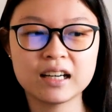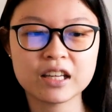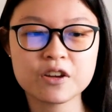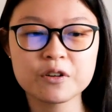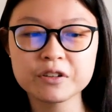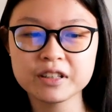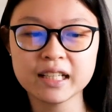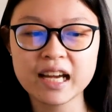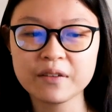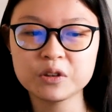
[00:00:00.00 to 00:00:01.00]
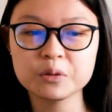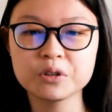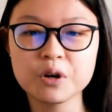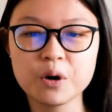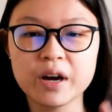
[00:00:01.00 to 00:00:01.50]
you don't really have to
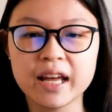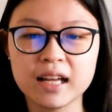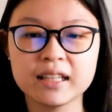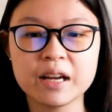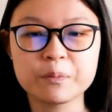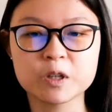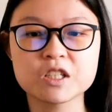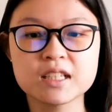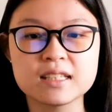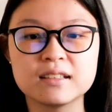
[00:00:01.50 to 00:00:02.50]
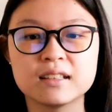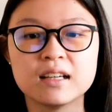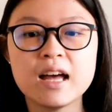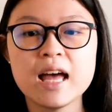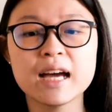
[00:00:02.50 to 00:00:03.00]
go ahead and purchase the
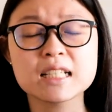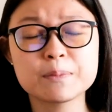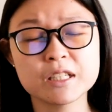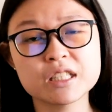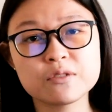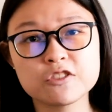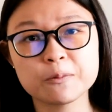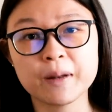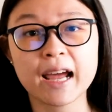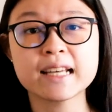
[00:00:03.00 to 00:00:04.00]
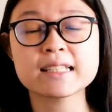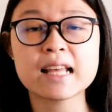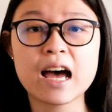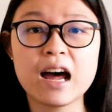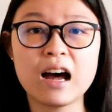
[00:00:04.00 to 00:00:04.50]
expensive supplies
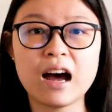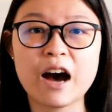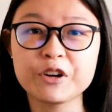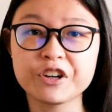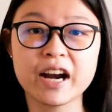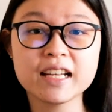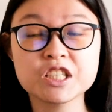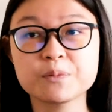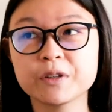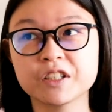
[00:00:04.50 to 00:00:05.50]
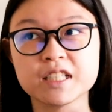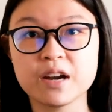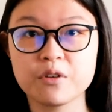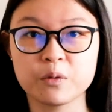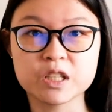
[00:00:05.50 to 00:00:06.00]
outright just because
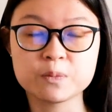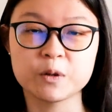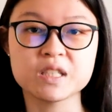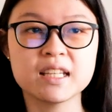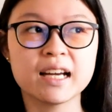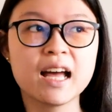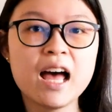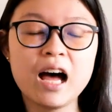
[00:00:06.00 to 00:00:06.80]
everyone's posting.